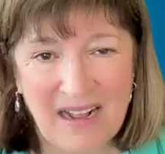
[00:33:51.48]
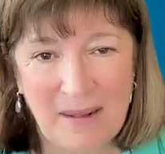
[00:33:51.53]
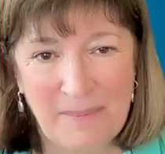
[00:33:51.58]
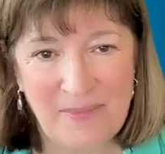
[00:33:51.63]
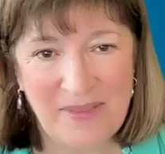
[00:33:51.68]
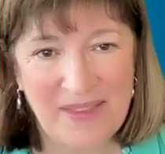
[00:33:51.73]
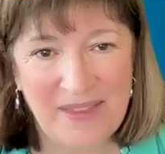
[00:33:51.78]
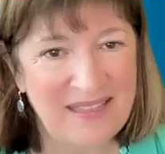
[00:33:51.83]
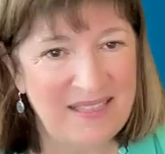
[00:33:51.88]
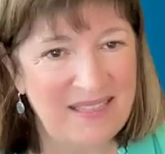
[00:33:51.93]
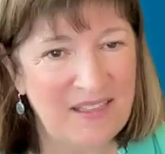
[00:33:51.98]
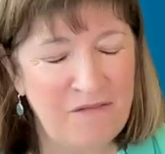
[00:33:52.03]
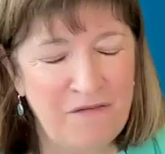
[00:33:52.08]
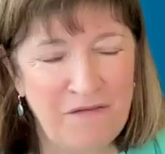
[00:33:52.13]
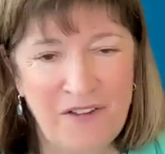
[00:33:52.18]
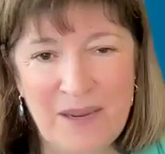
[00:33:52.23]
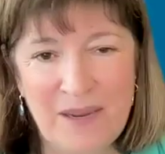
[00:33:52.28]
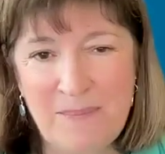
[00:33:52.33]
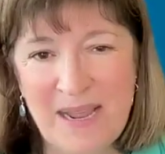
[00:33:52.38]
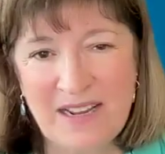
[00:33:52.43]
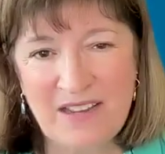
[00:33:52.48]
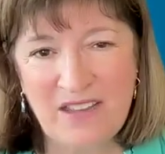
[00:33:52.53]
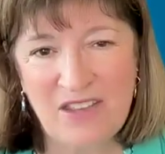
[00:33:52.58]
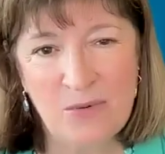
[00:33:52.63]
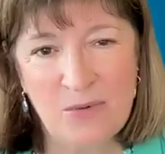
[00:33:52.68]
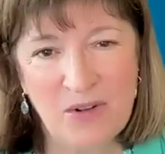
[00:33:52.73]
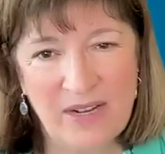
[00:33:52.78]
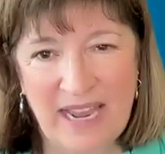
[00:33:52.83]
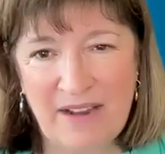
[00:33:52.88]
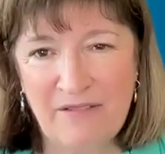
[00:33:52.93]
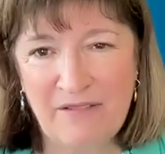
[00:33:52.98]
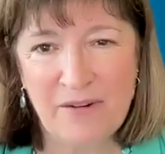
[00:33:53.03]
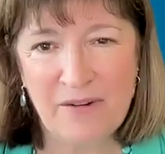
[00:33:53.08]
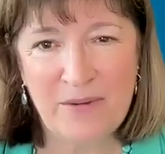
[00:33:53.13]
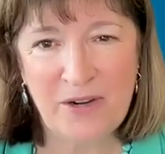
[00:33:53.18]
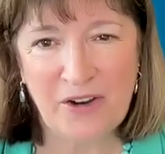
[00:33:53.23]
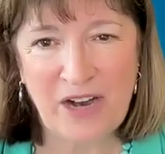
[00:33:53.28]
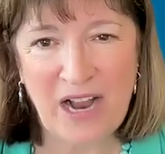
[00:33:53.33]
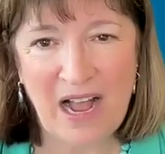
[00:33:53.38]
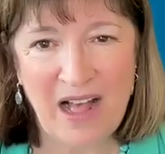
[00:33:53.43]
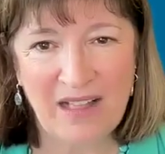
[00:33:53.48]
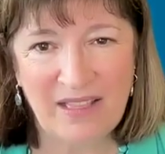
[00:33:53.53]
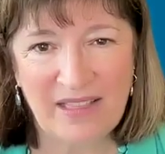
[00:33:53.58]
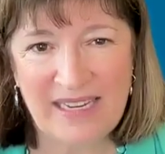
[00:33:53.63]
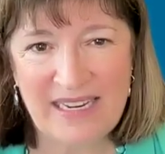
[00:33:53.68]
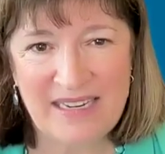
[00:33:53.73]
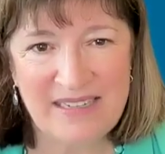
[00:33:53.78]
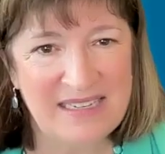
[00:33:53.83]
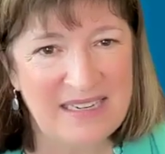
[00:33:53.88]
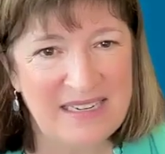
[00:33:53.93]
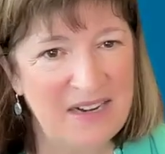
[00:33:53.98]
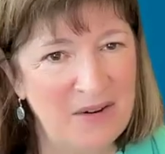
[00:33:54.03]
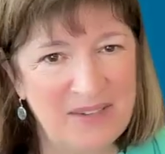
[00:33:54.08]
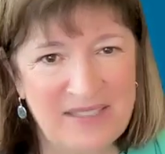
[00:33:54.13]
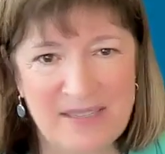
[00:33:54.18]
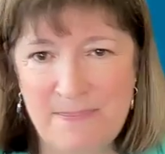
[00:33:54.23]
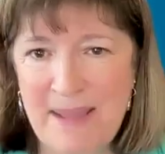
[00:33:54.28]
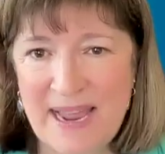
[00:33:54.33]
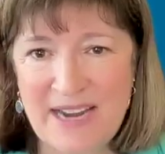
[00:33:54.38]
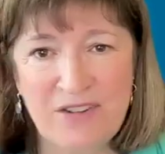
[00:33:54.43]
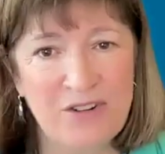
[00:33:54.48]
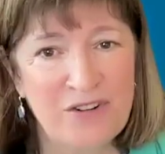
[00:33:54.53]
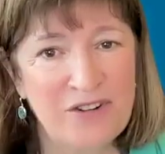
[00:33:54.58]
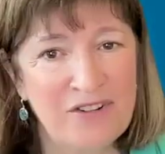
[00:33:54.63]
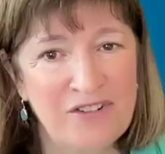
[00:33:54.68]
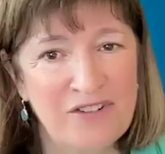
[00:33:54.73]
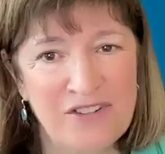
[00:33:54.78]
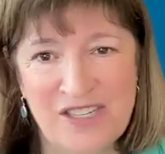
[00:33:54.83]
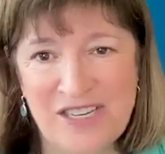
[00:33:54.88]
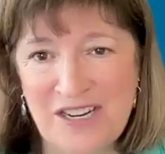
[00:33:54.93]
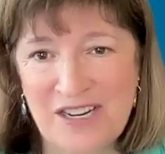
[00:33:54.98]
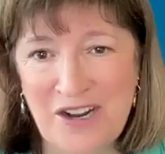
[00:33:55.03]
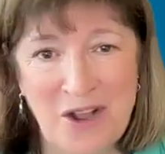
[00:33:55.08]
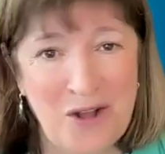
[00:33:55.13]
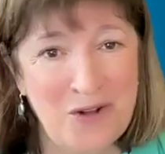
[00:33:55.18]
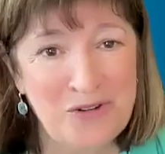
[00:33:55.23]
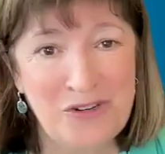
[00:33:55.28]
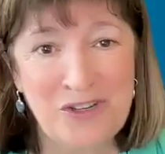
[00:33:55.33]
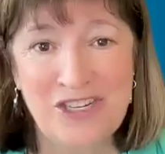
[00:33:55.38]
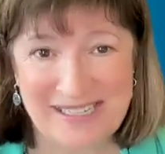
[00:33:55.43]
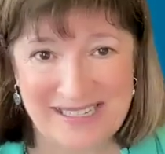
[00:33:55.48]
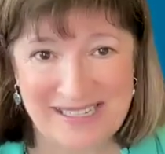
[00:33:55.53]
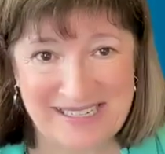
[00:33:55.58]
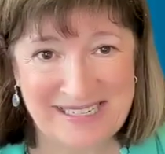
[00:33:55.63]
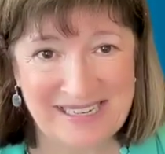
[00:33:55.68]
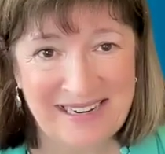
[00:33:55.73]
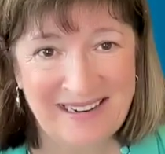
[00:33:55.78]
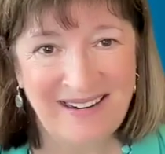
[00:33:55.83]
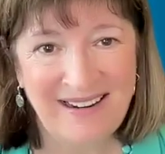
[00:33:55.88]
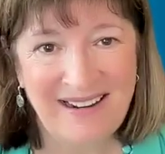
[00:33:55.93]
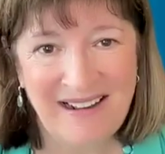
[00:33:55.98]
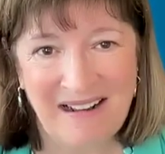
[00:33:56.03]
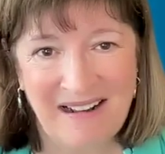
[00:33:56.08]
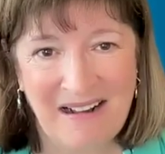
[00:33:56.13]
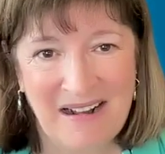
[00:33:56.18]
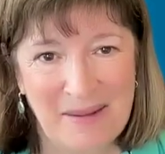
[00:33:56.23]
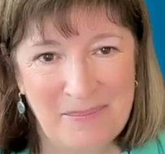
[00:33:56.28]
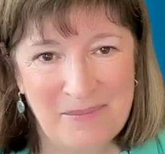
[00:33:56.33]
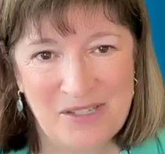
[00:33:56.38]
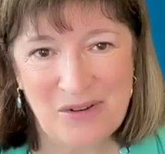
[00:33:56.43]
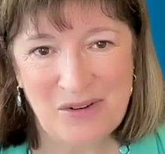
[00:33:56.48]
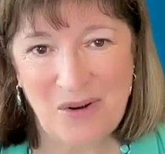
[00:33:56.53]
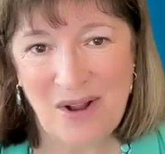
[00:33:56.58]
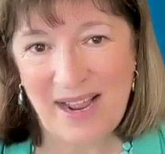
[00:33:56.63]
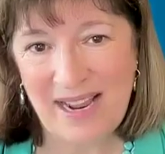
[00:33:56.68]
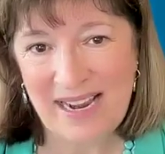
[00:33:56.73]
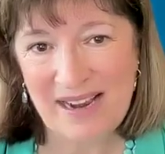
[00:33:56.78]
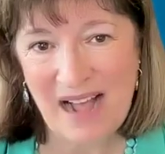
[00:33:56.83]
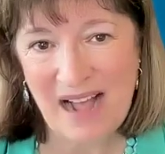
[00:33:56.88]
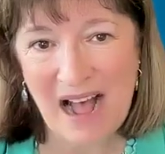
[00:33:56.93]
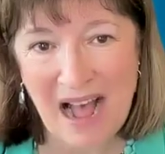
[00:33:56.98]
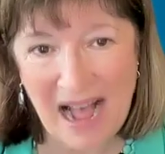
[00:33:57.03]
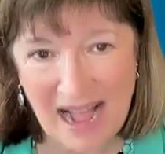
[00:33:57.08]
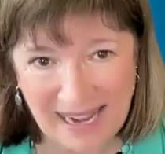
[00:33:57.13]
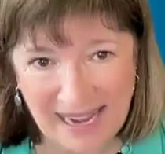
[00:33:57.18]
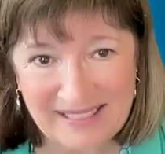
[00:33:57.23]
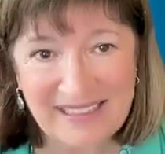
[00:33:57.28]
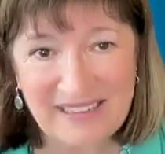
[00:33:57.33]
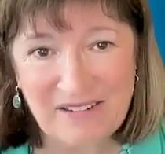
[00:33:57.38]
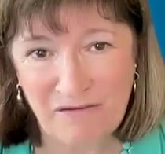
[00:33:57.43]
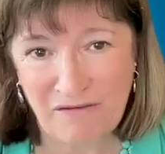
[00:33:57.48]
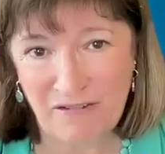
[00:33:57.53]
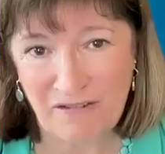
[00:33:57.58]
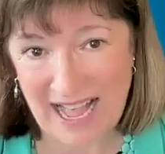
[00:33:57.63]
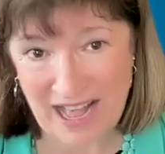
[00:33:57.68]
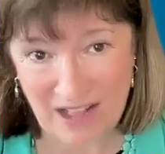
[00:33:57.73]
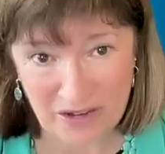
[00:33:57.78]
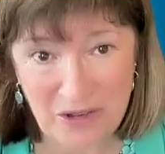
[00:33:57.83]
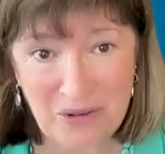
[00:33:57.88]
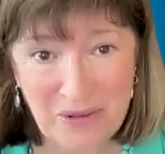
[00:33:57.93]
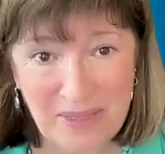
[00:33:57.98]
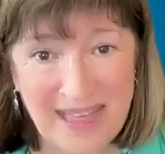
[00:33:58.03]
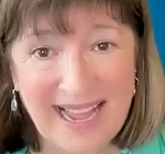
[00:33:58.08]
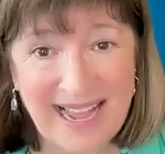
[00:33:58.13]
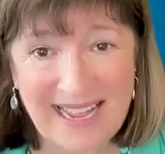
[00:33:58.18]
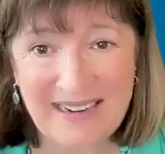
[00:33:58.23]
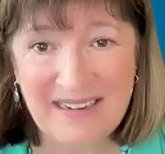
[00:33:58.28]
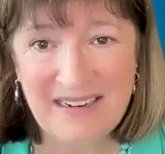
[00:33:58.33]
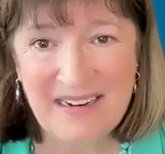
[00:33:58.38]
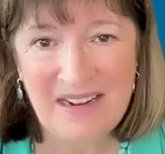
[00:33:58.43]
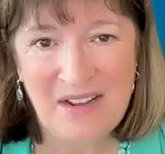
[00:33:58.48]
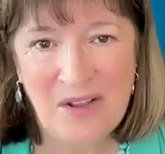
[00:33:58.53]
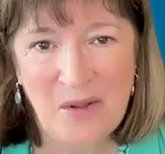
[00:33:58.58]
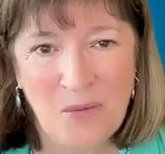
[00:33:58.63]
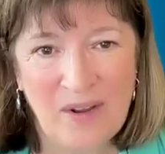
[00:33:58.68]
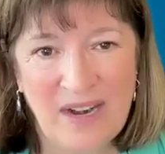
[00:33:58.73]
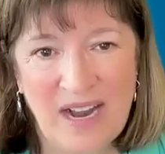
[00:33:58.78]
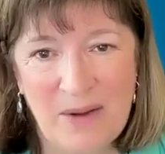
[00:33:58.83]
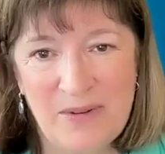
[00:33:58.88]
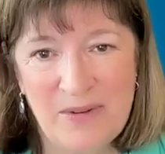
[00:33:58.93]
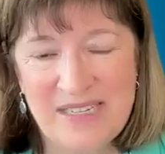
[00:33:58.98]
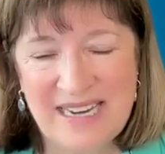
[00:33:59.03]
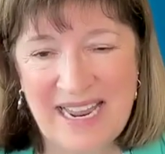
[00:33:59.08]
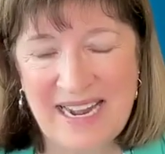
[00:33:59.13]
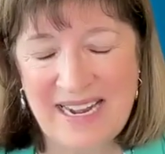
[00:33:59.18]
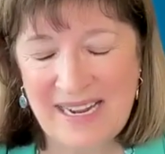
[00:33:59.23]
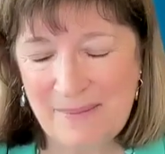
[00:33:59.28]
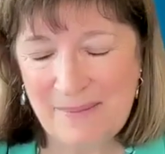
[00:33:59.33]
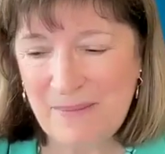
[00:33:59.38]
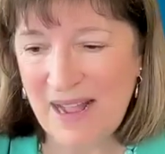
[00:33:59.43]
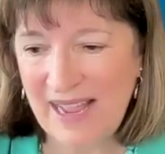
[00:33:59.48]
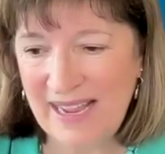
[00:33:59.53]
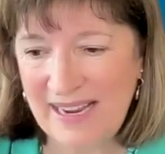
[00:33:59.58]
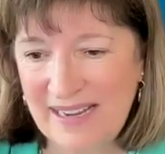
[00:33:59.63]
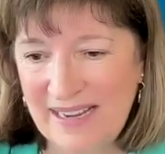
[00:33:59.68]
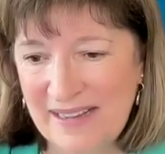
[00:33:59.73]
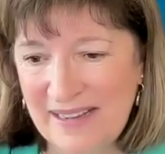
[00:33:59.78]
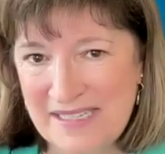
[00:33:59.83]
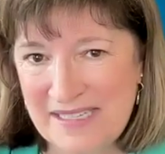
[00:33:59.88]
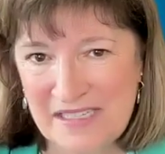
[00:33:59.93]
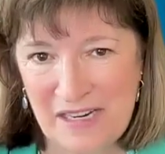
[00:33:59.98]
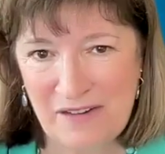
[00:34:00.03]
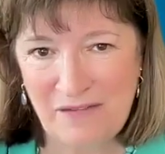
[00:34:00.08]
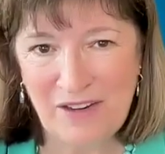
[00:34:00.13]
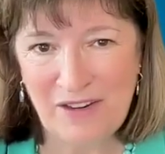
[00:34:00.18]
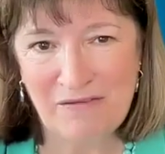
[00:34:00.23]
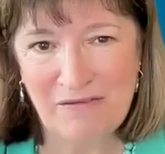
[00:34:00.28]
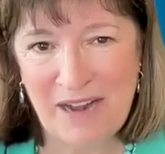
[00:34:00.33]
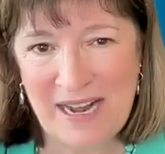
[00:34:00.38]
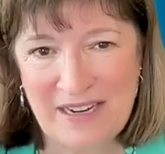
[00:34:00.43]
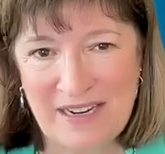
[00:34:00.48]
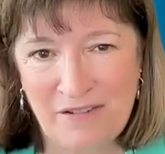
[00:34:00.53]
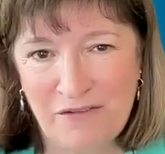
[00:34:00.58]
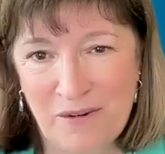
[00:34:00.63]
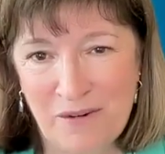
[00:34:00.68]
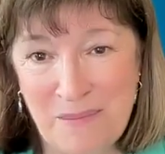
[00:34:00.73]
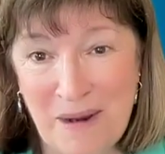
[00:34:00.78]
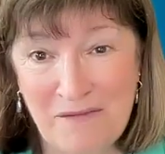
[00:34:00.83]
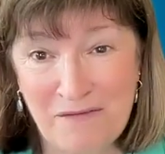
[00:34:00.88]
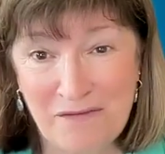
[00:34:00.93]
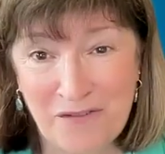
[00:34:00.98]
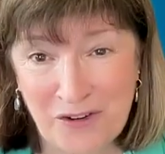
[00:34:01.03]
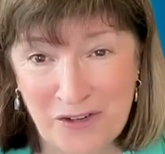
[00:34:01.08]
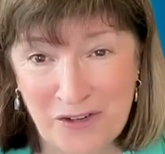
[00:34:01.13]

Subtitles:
The feedback you will get from your colleagues, it's mentors and coaches. So I highly value that. When I was getting my CV ready for my